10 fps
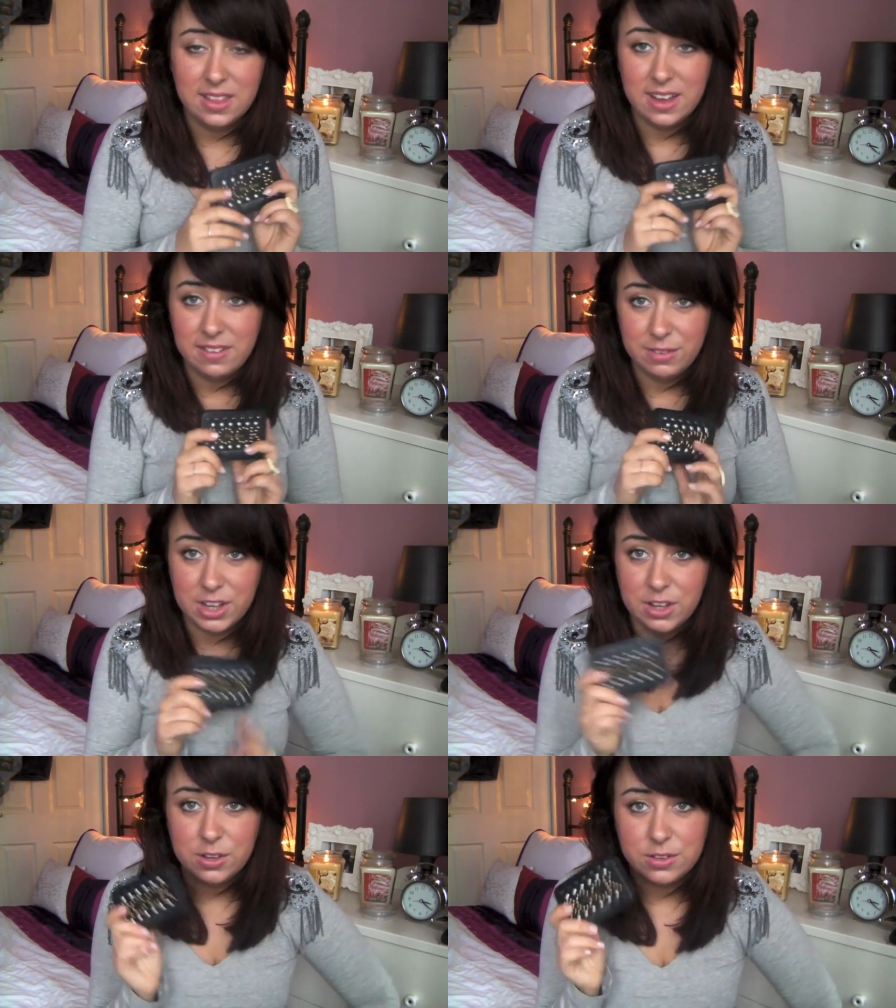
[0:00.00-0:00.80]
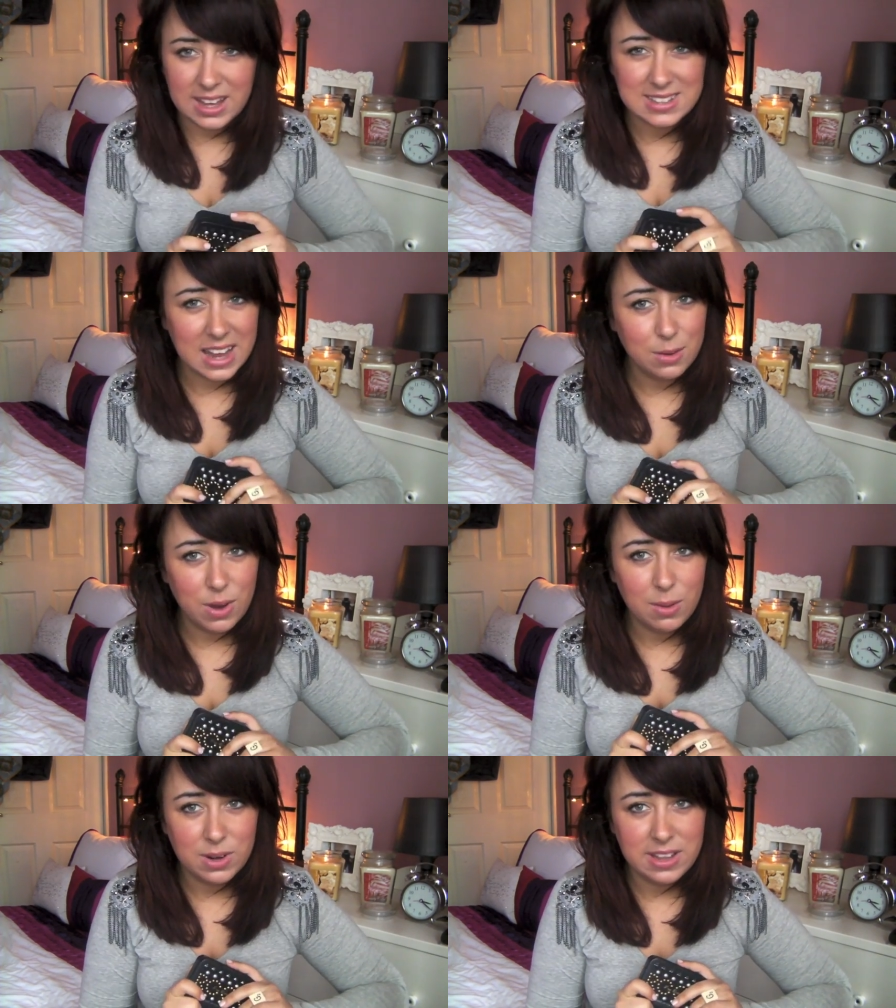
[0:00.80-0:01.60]
that I've ever used. It's kind of
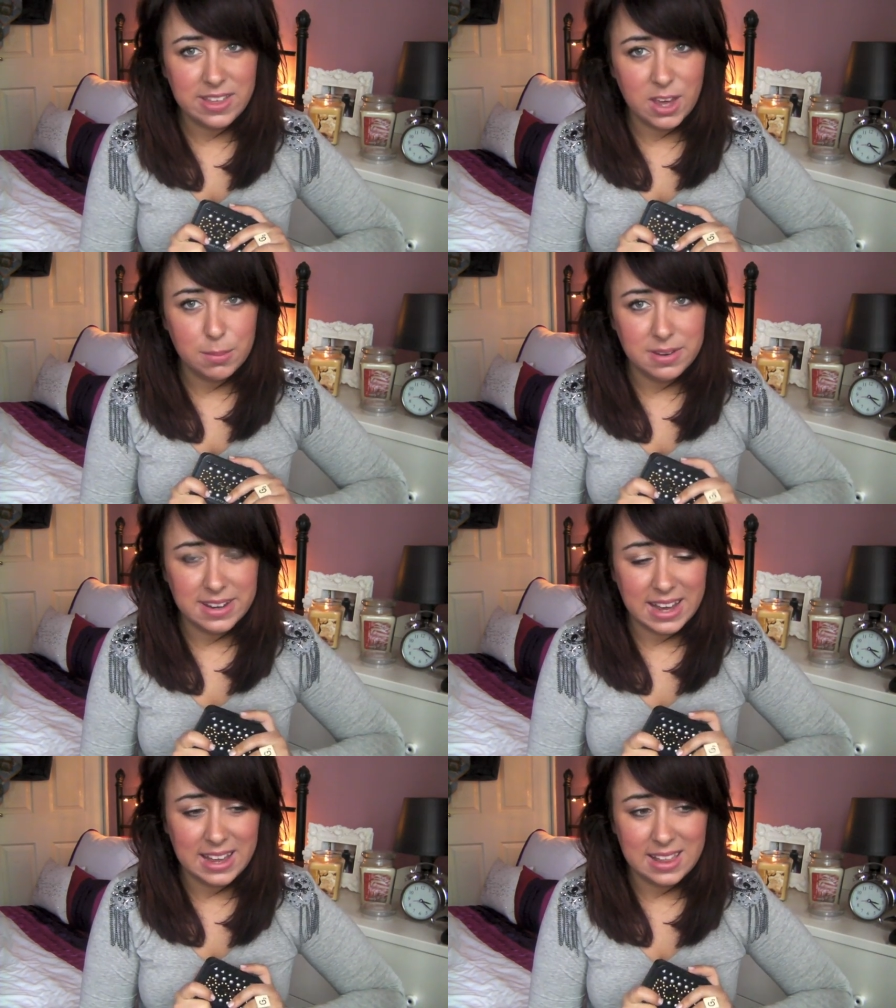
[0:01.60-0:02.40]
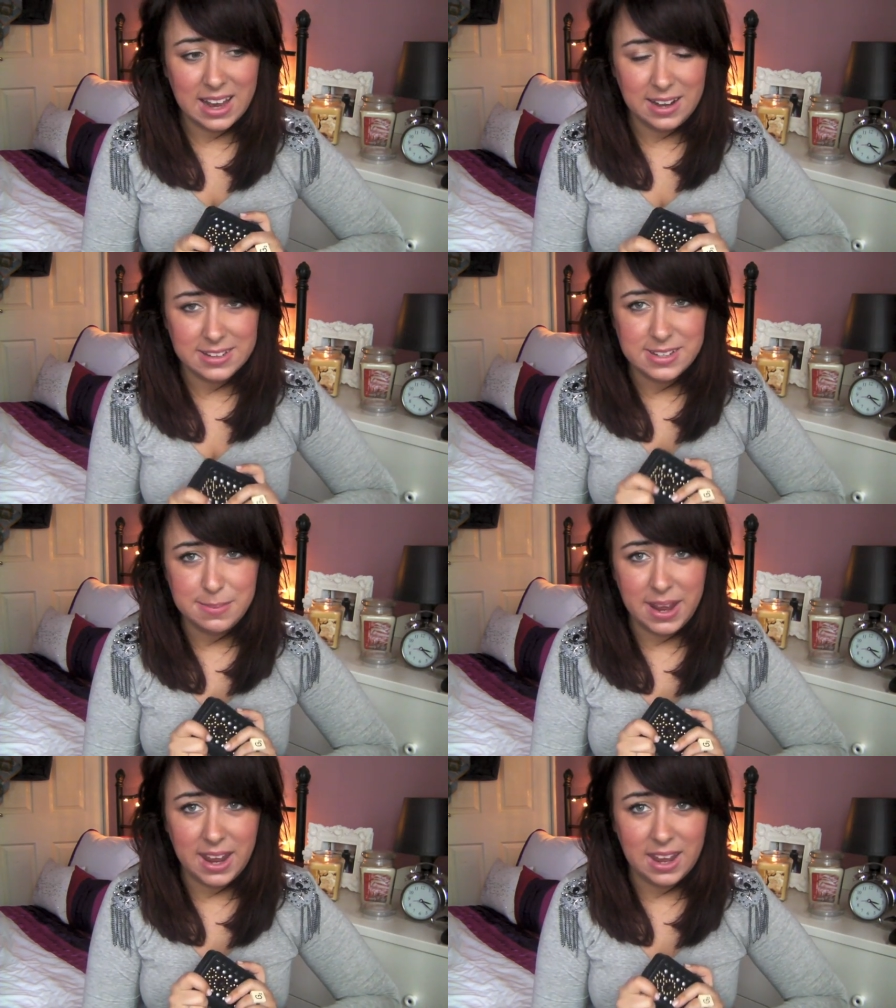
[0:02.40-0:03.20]
what I wanted the Urban Decay liners to
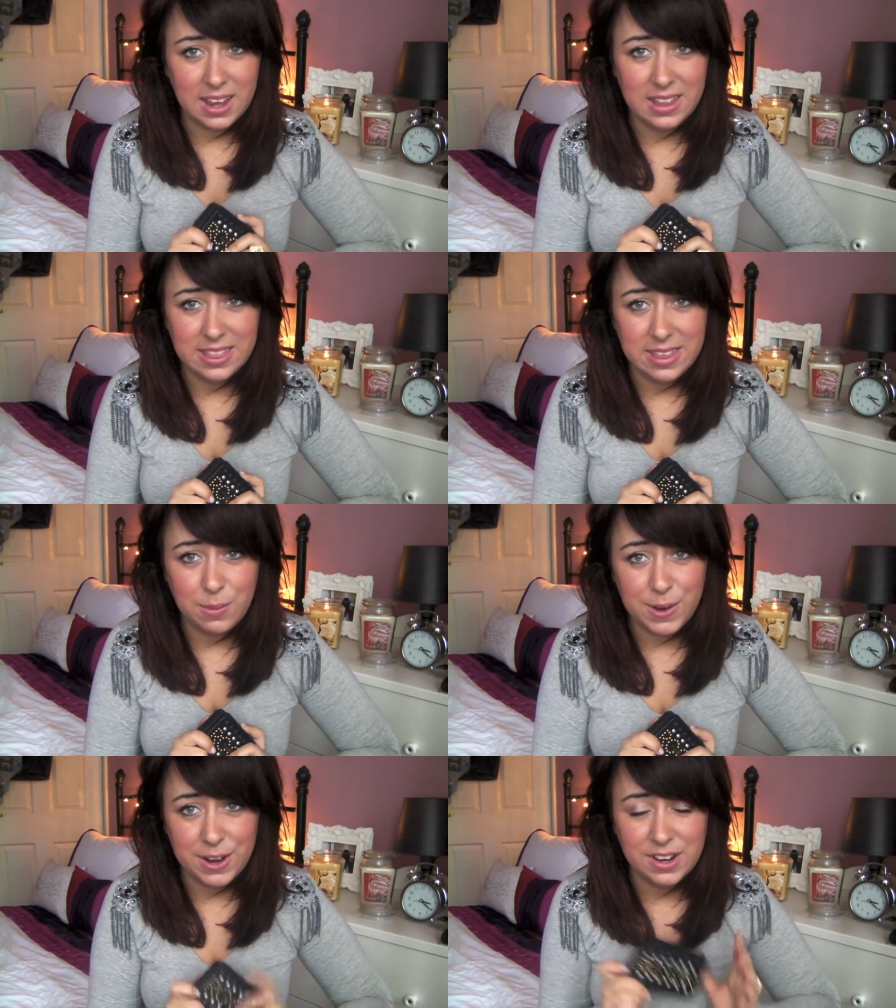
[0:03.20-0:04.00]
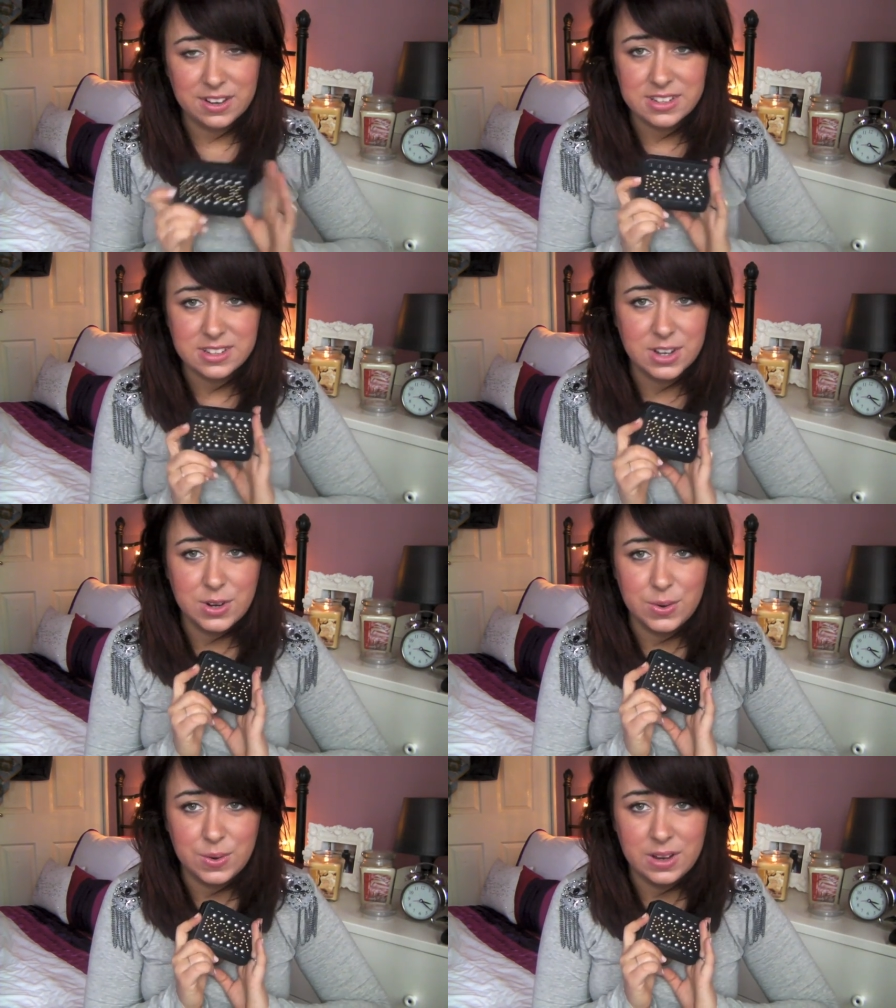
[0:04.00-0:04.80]
be, and they weren't,
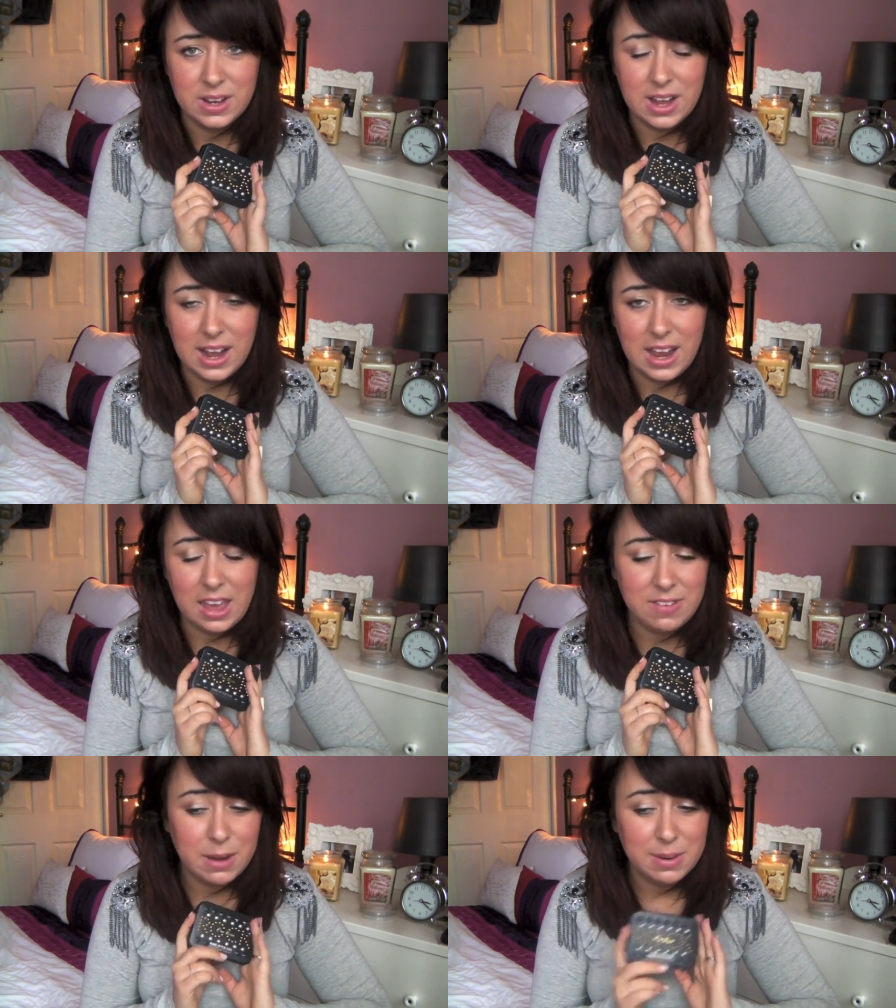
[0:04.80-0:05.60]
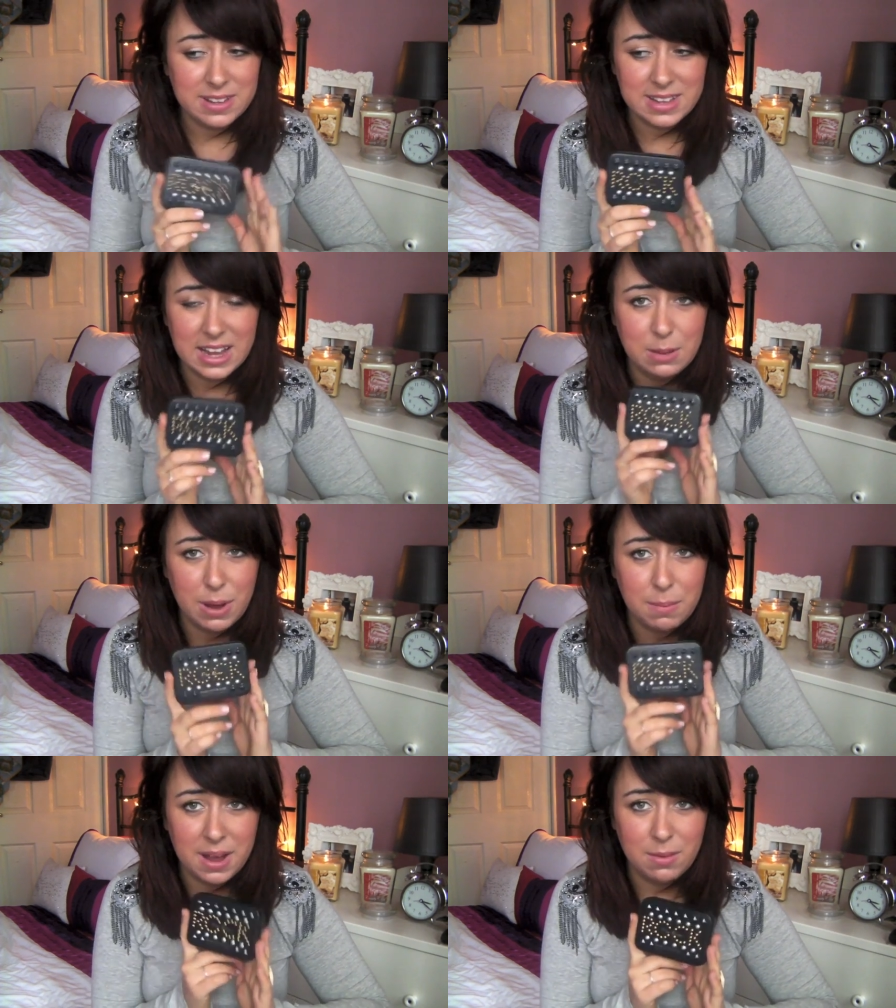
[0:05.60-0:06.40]
so if anybody's thinking
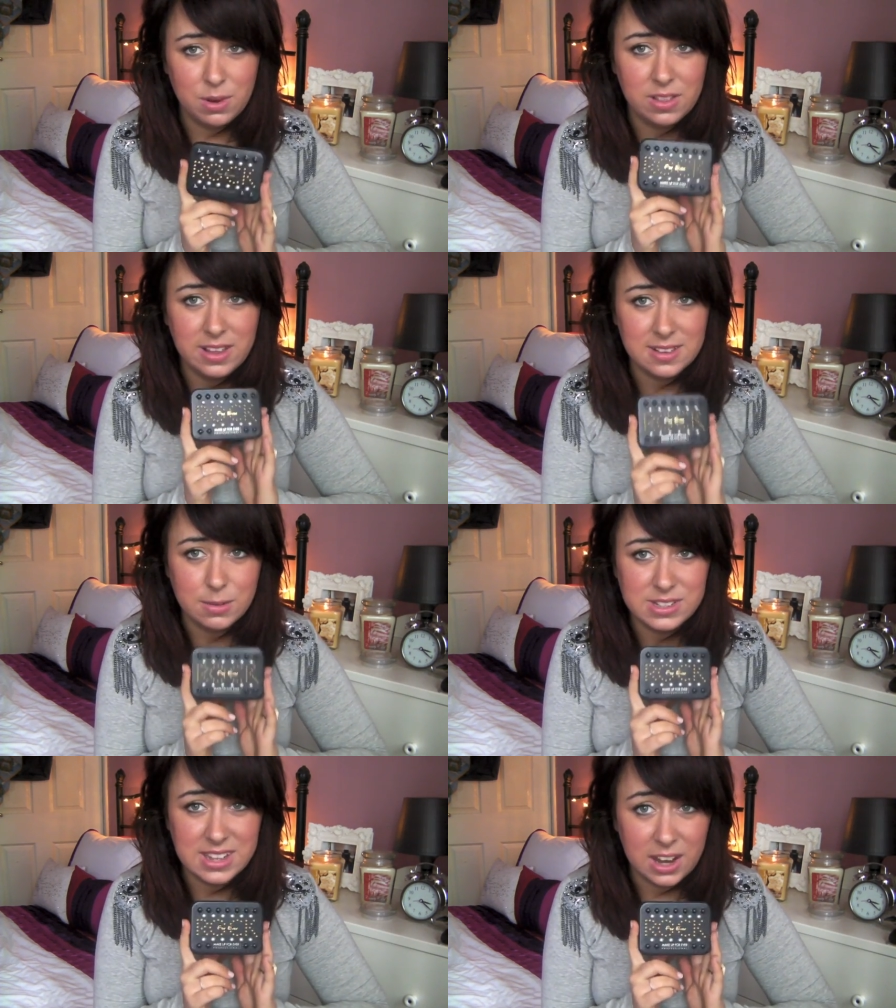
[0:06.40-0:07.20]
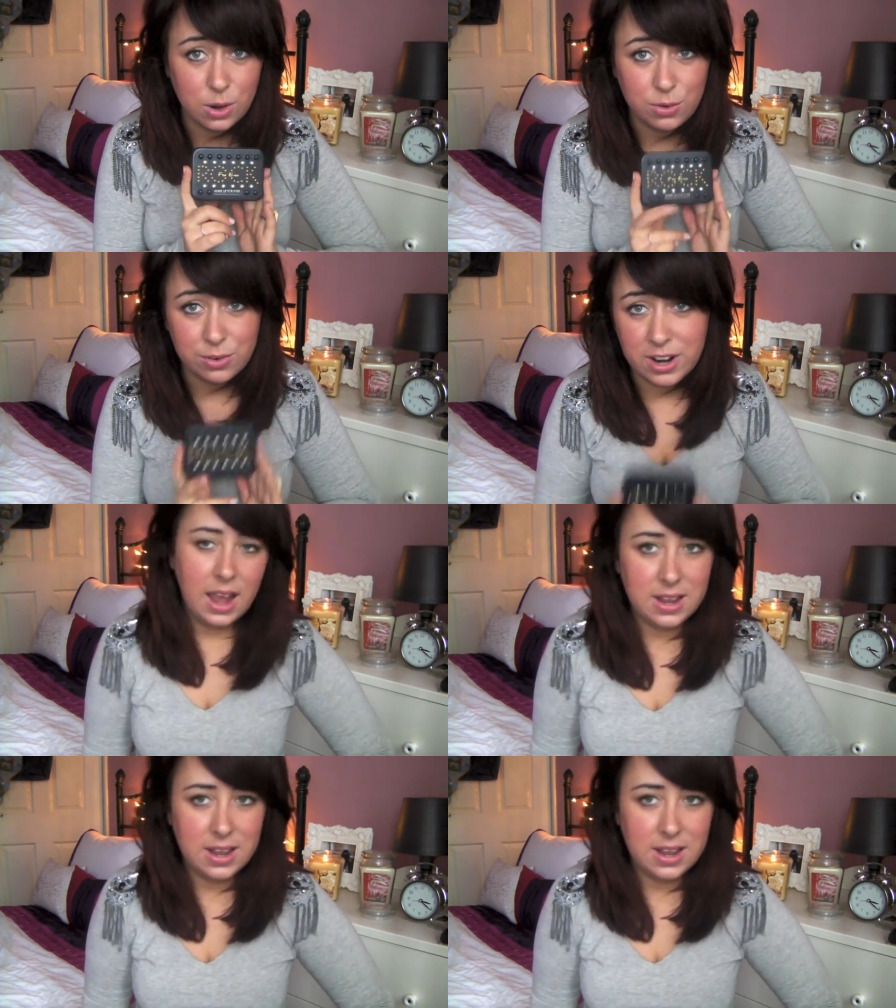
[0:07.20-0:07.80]
about buying one of these, I would say go for it.